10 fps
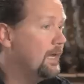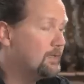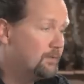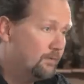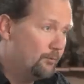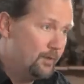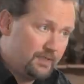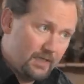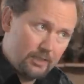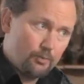actual
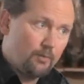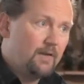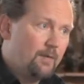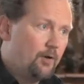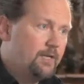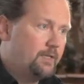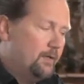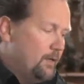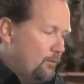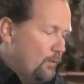residual vibration,
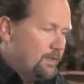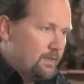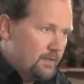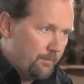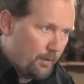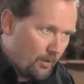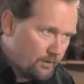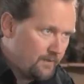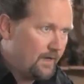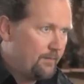which is the
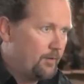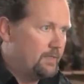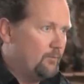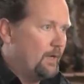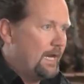post vibration, what